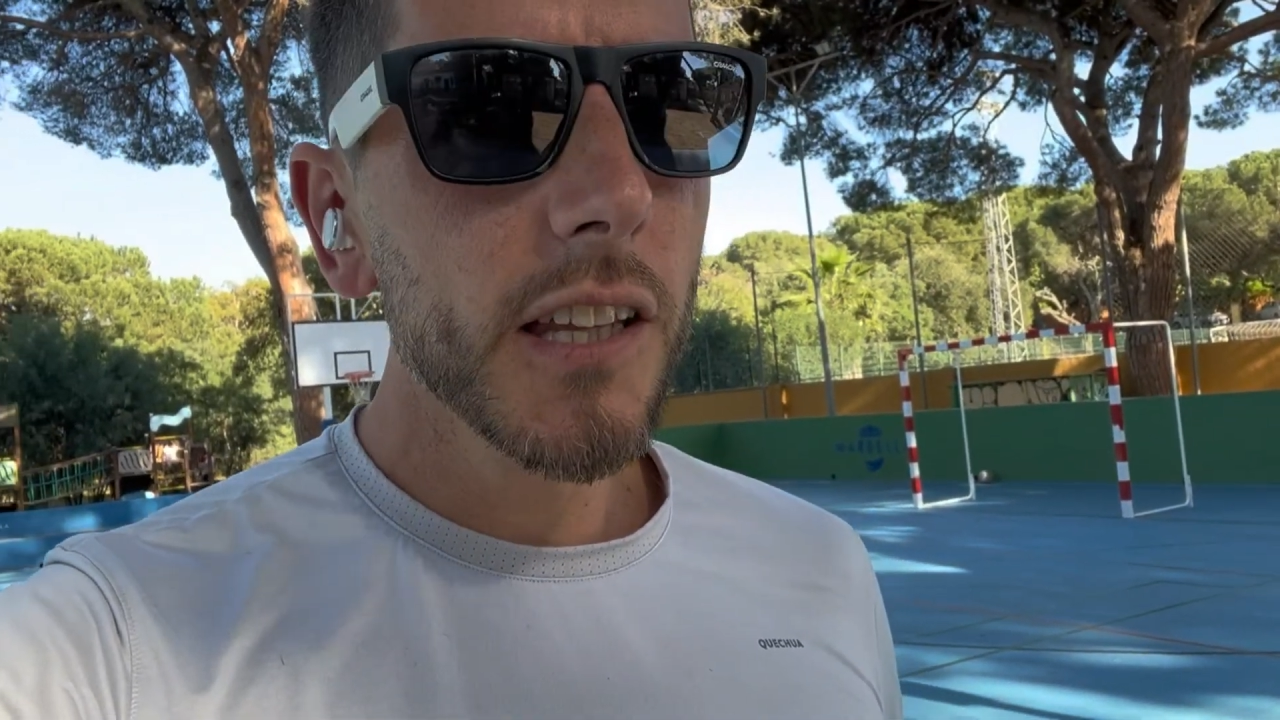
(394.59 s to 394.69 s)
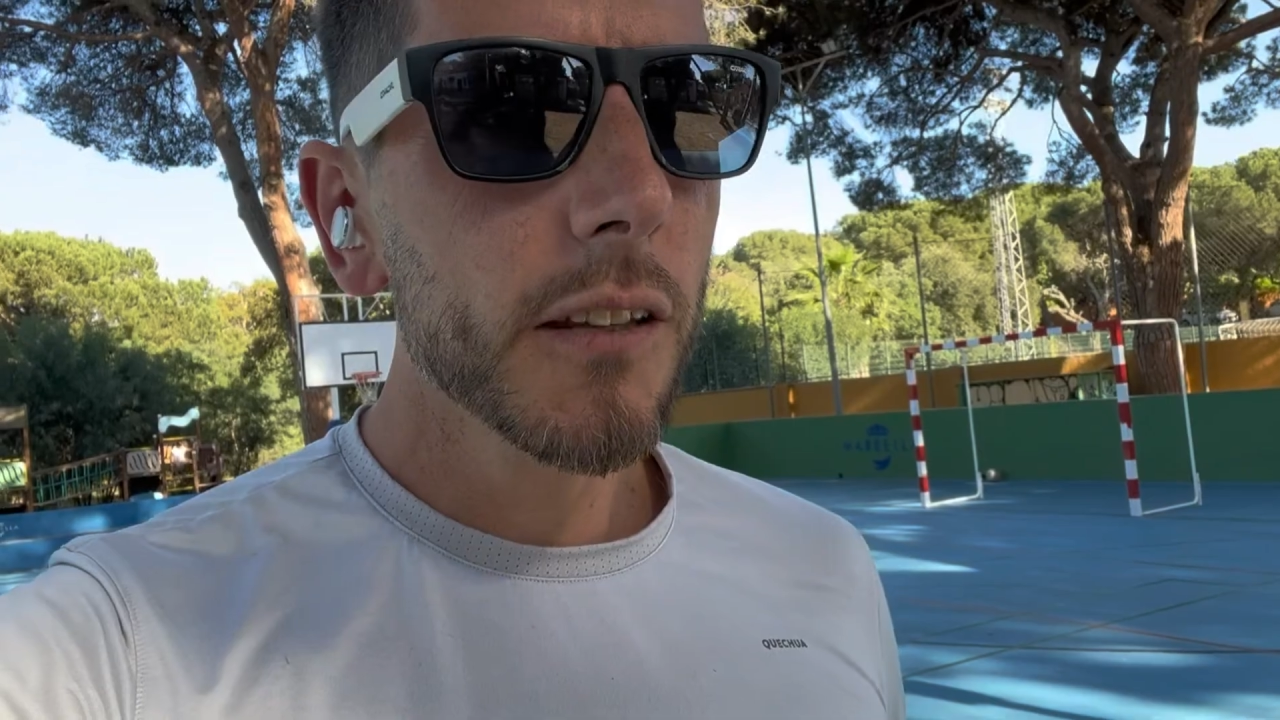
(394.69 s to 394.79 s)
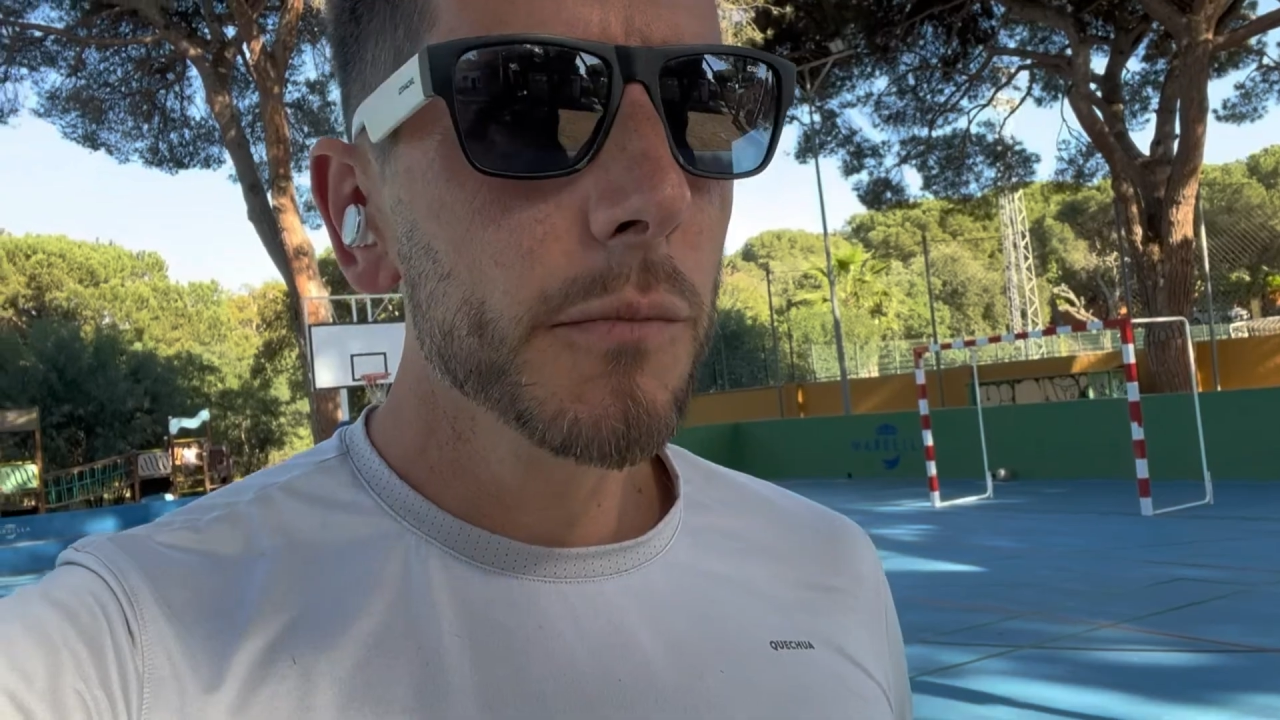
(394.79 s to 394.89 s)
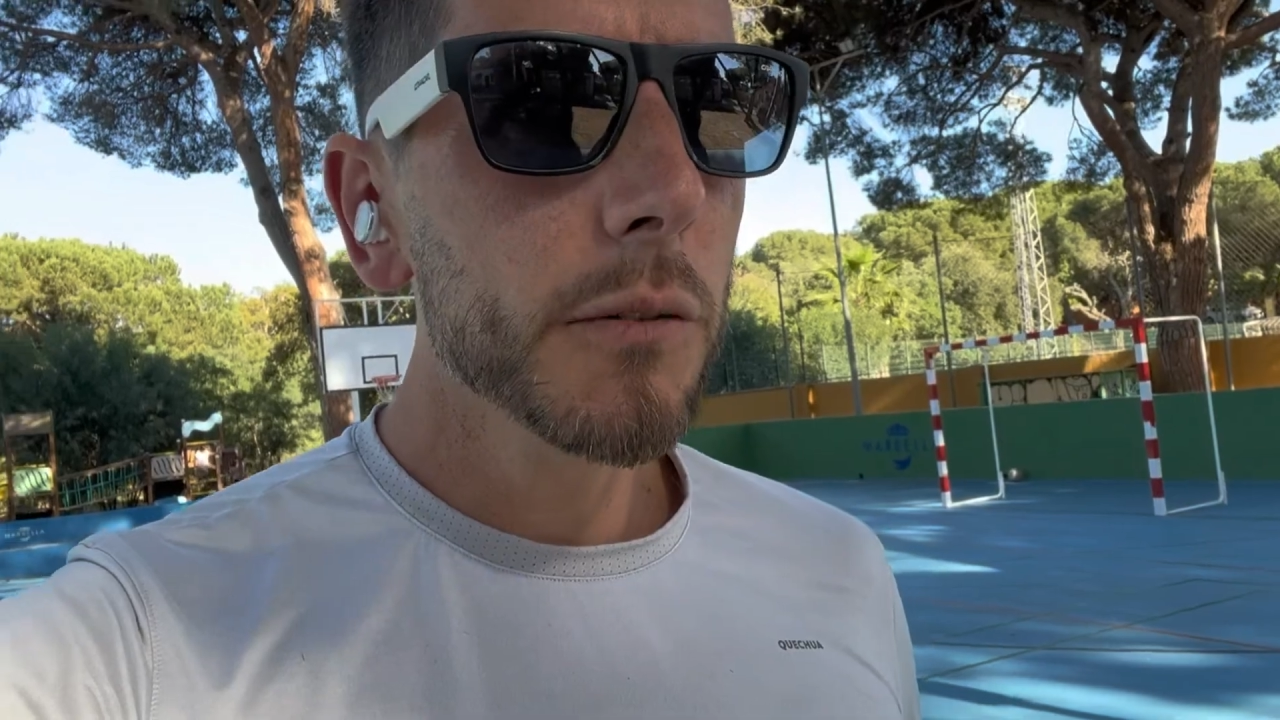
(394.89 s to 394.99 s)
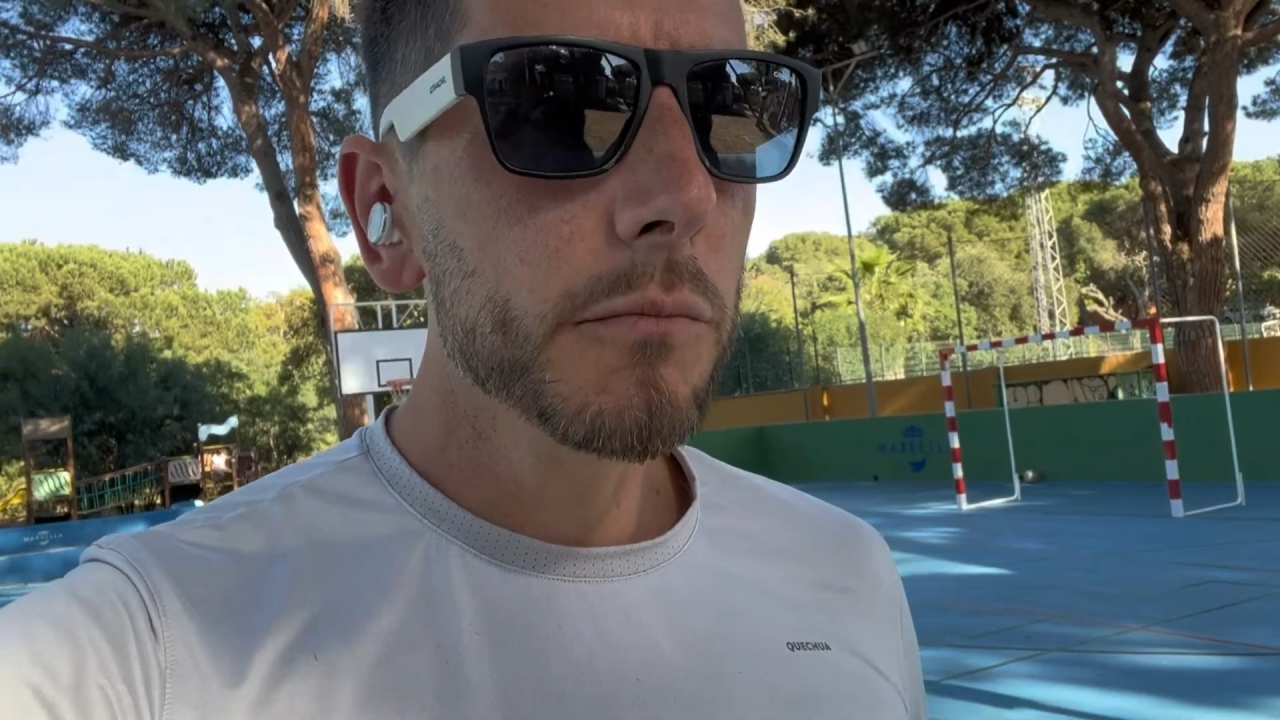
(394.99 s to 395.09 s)

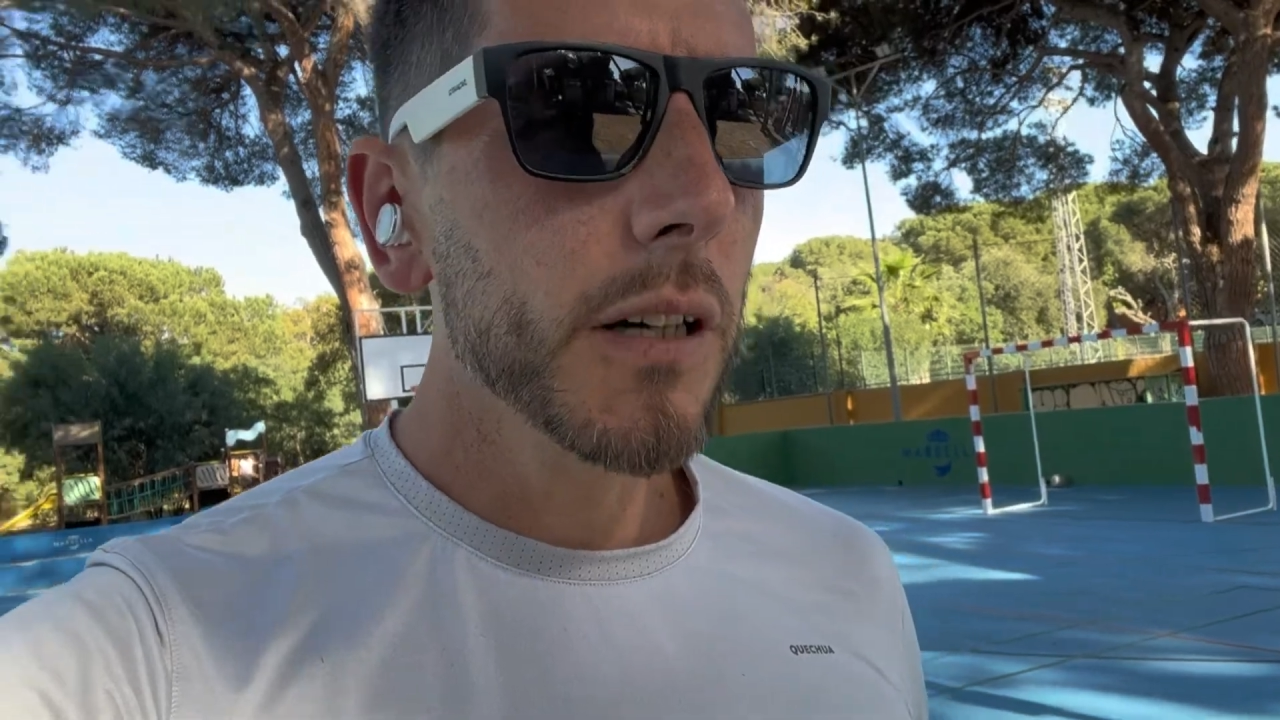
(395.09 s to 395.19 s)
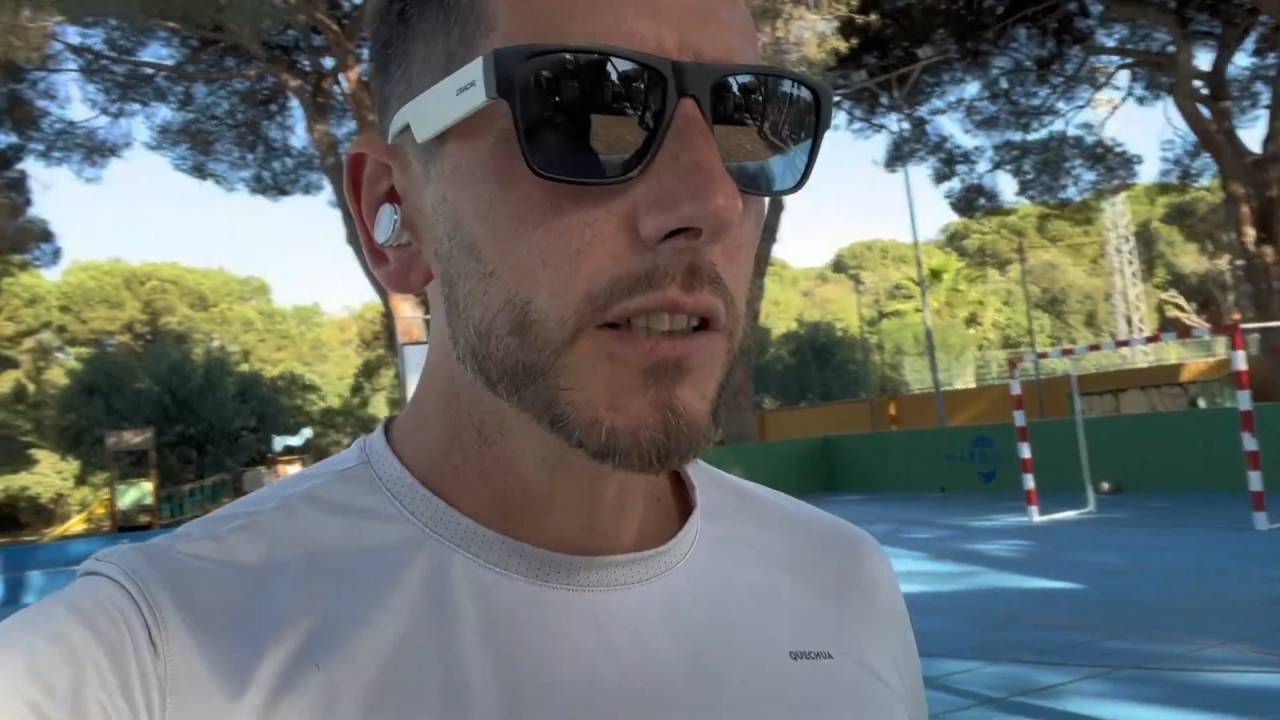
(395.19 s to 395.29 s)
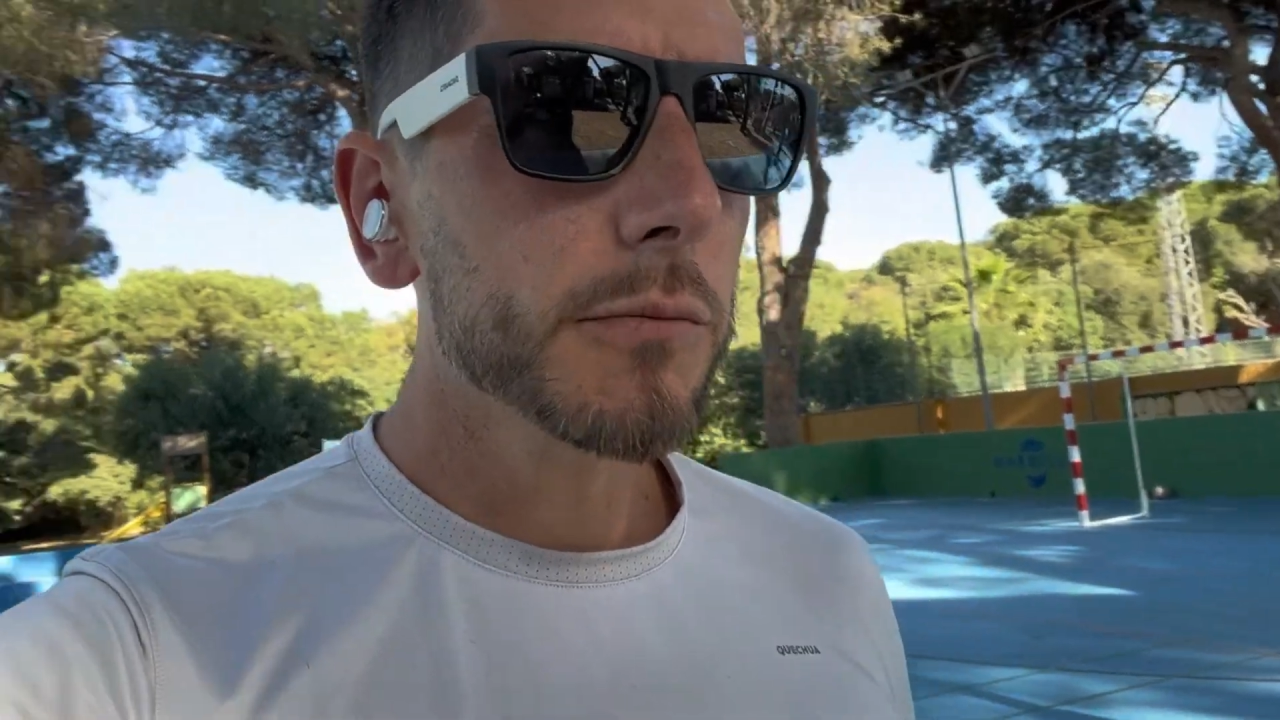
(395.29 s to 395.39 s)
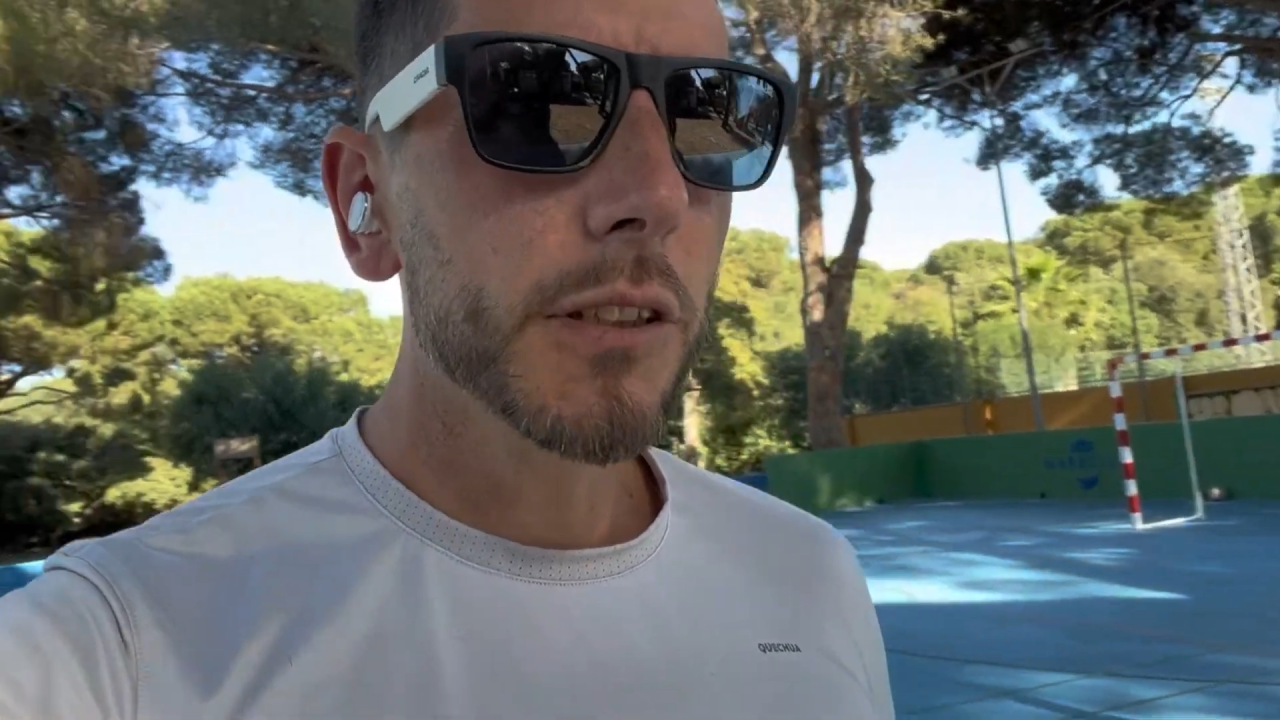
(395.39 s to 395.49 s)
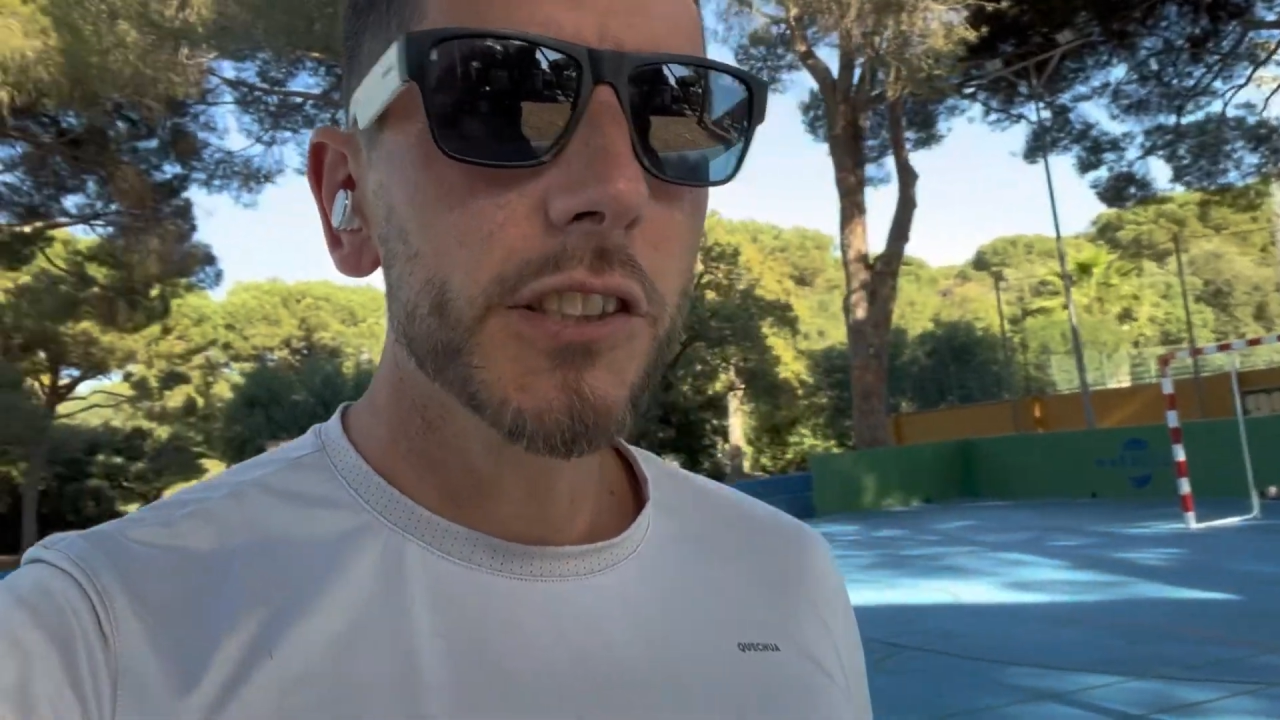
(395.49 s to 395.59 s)
in verdict